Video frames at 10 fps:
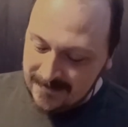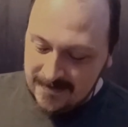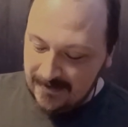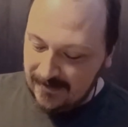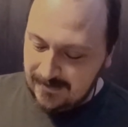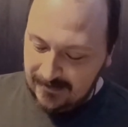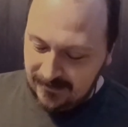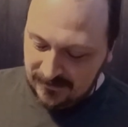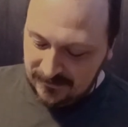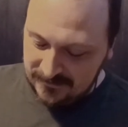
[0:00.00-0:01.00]

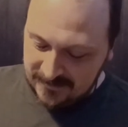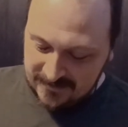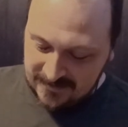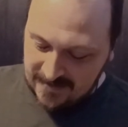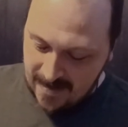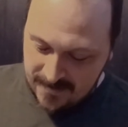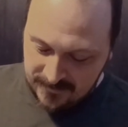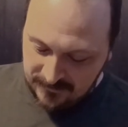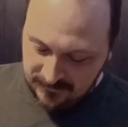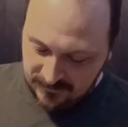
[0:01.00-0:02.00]
Oh, Cannon
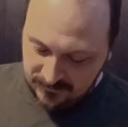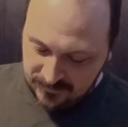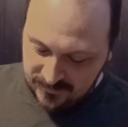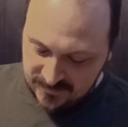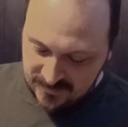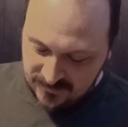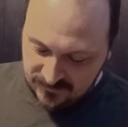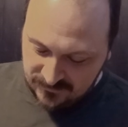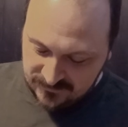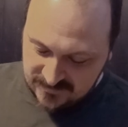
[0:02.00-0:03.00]
Group,
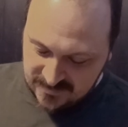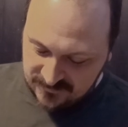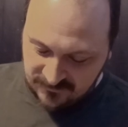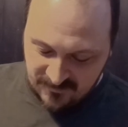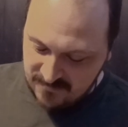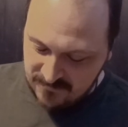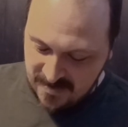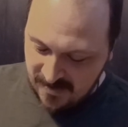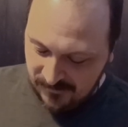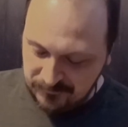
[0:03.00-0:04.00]
you did crack me
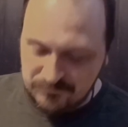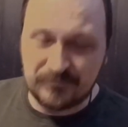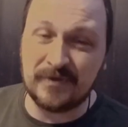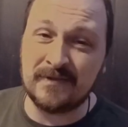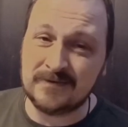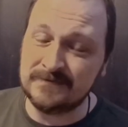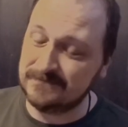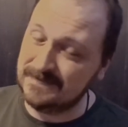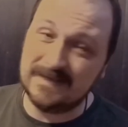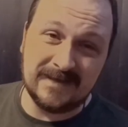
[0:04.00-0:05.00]
up. But no,
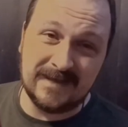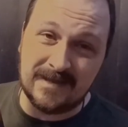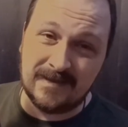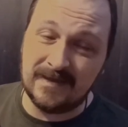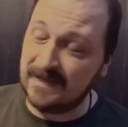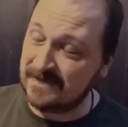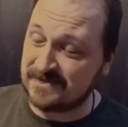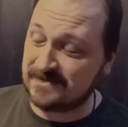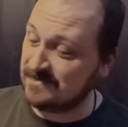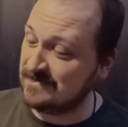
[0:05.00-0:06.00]
it's
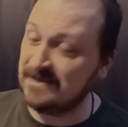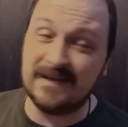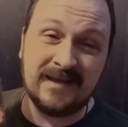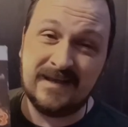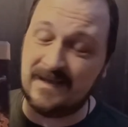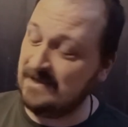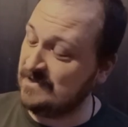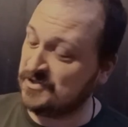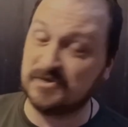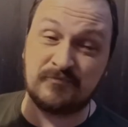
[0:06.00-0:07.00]

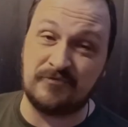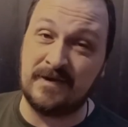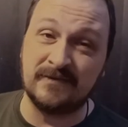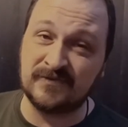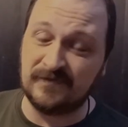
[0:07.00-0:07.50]
just brainless fun.